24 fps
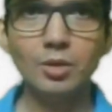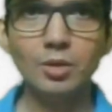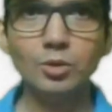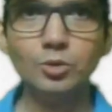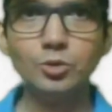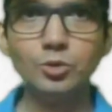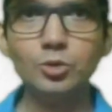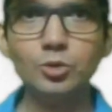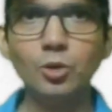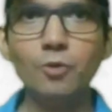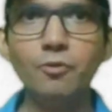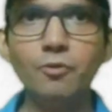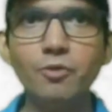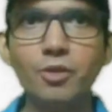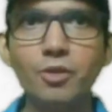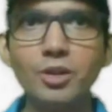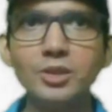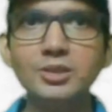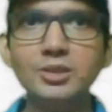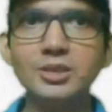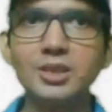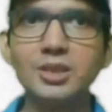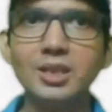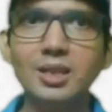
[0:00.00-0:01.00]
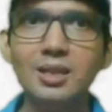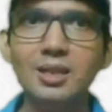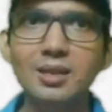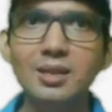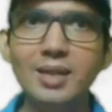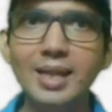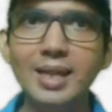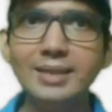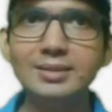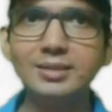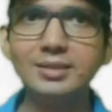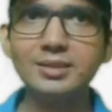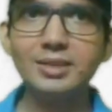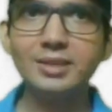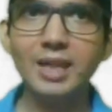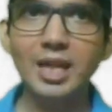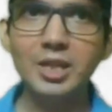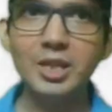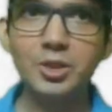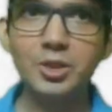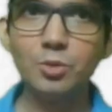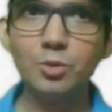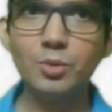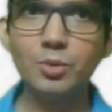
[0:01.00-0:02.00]
So first let's
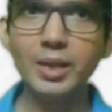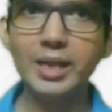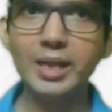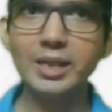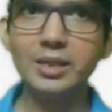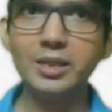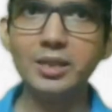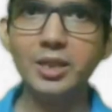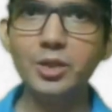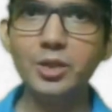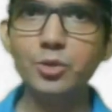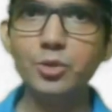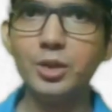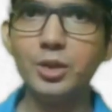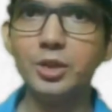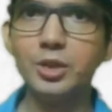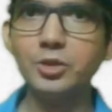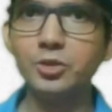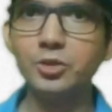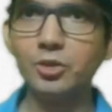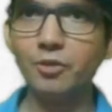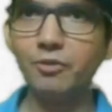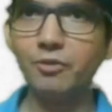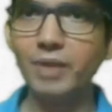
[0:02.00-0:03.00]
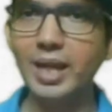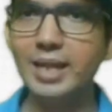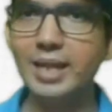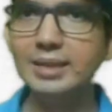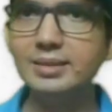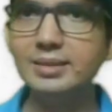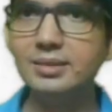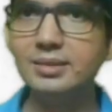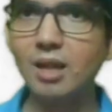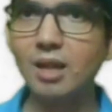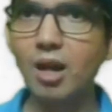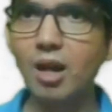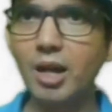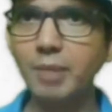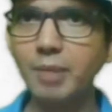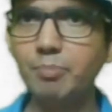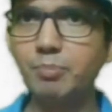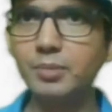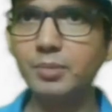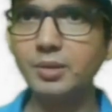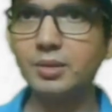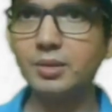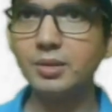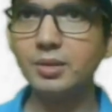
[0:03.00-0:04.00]
calculate the units of
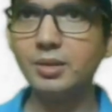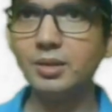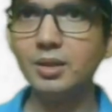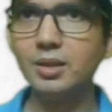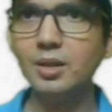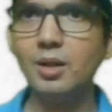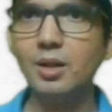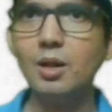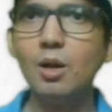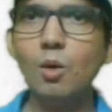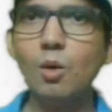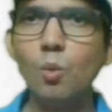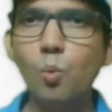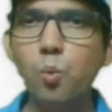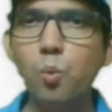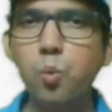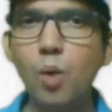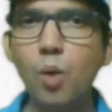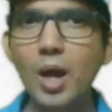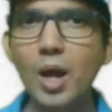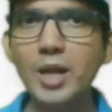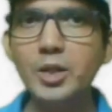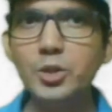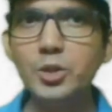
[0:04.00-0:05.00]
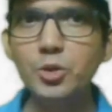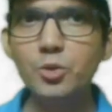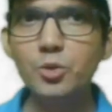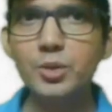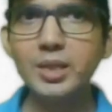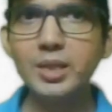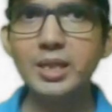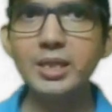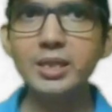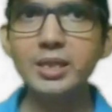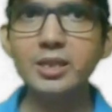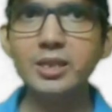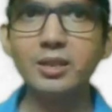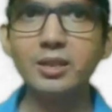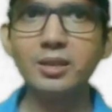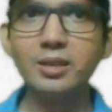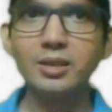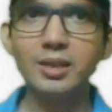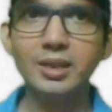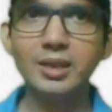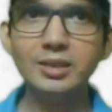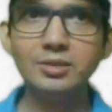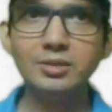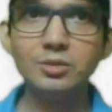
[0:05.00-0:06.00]
enzyme. One unit
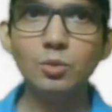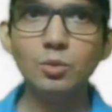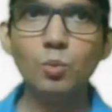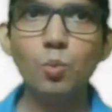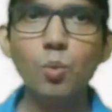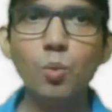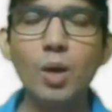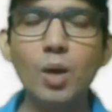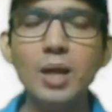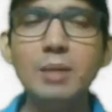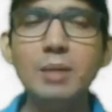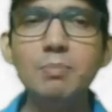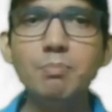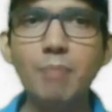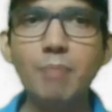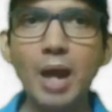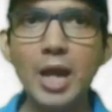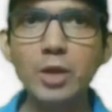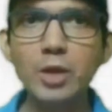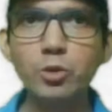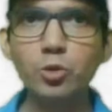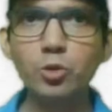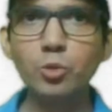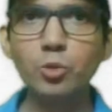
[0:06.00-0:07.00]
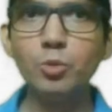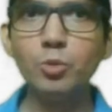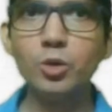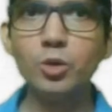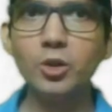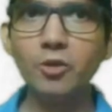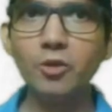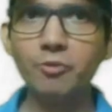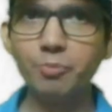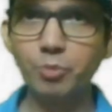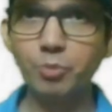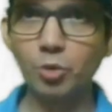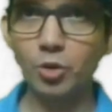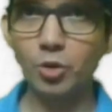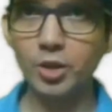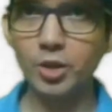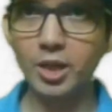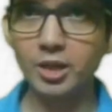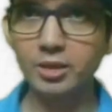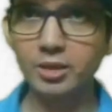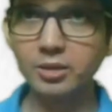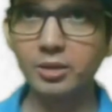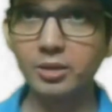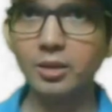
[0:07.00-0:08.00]
is 1 micromole of
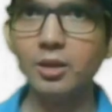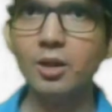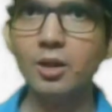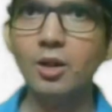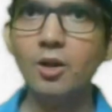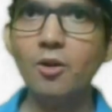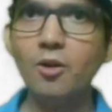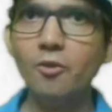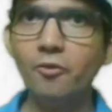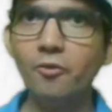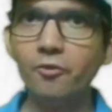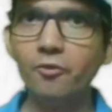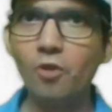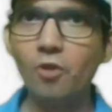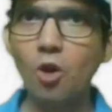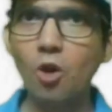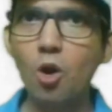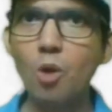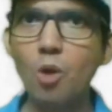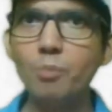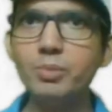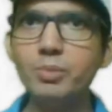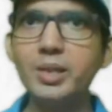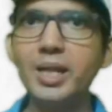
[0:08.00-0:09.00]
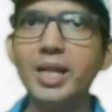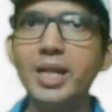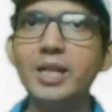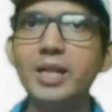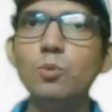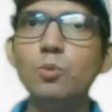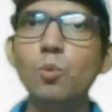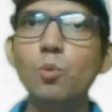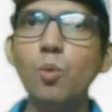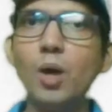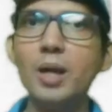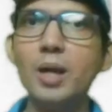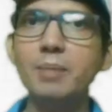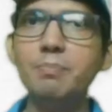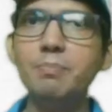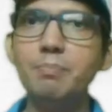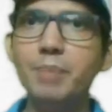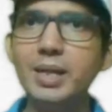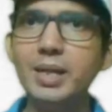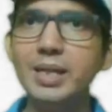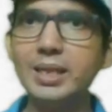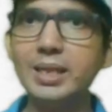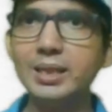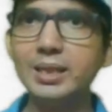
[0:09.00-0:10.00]
product formed in 1
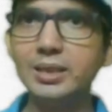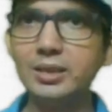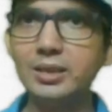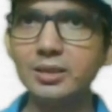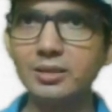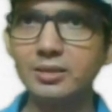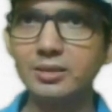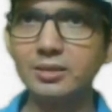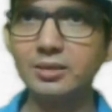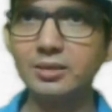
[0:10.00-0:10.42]
minute.